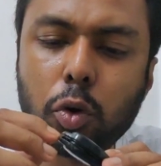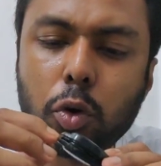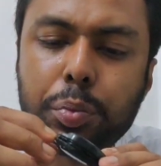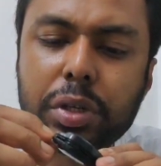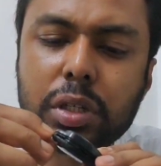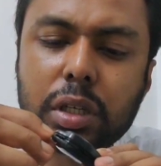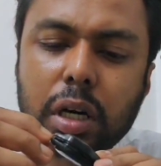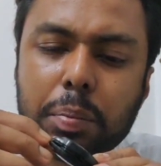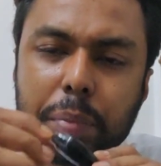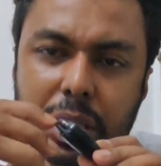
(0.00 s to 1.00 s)
opened
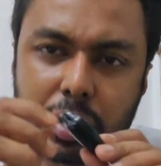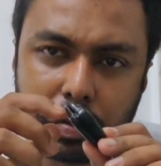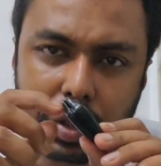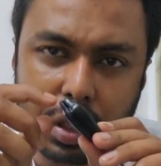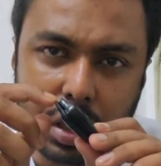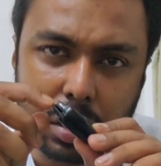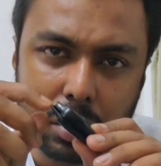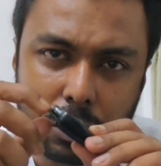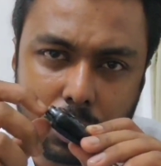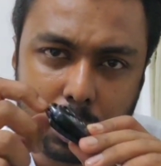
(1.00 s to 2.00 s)
a bit of the key
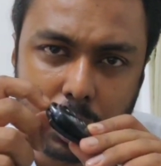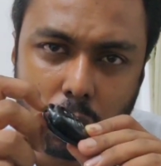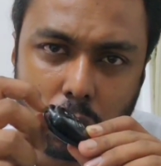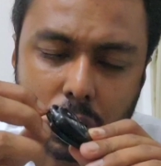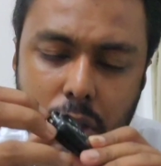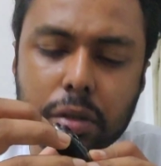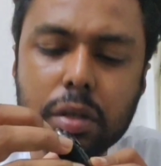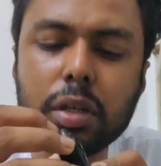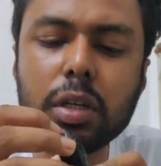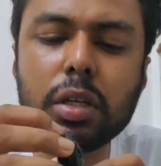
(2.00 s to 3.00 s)
from the corner
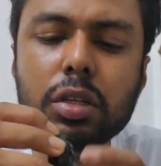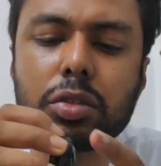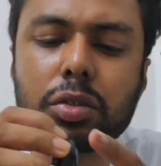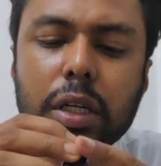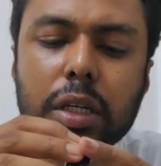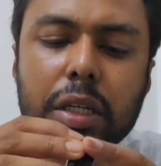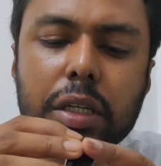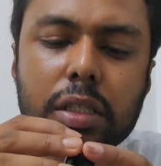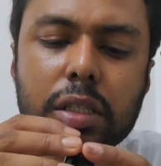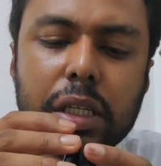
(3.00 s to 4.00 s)
so that it
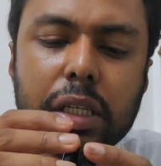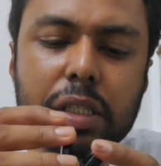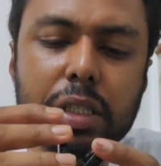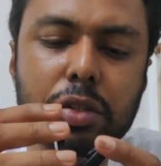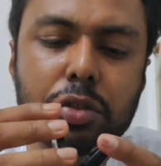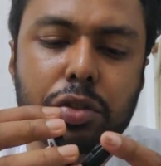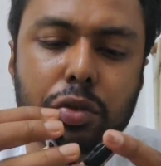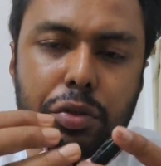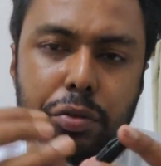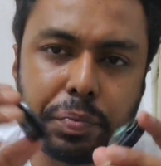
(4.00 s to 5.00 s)
is easier to
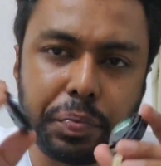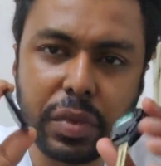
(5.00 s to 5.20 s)
show you.